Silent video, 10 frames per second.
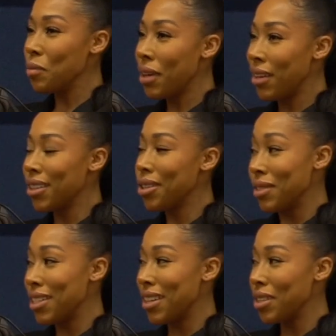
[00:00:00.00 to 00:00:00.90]
spent like
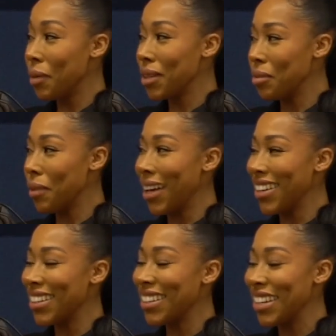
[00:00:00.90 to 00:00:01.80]
3 days back to
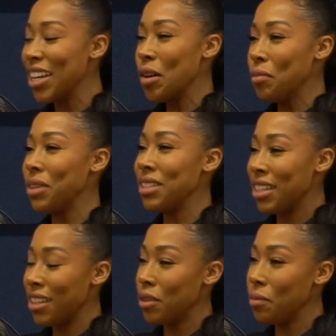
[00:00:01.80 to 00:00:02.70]
back putting
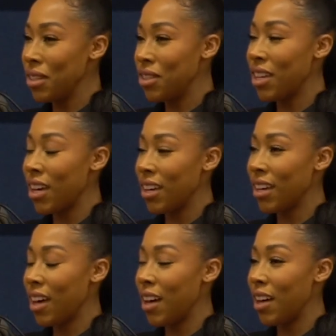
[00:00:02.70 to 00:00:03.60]
together the pitch
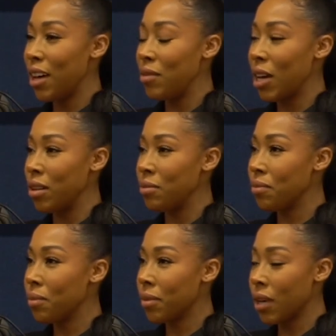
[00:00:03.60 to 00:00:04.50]
deck and
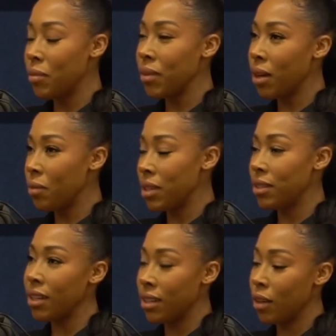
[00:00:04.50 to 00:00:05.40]
coming up with
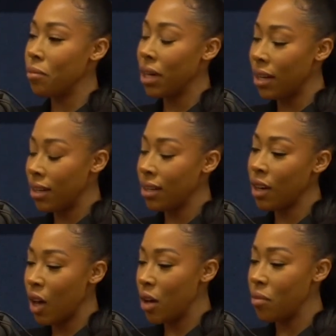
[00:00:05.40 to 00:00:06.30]
like a compelling
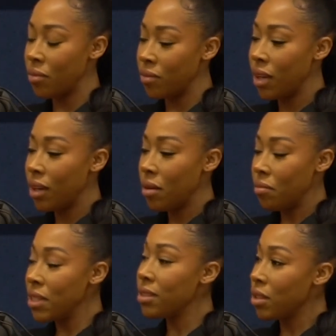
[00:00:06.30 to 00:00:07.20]

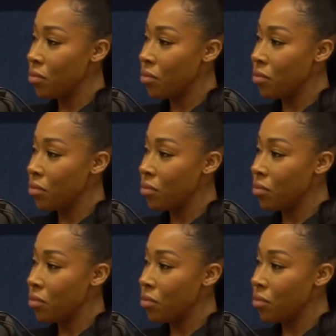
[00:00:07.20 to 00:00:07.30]
business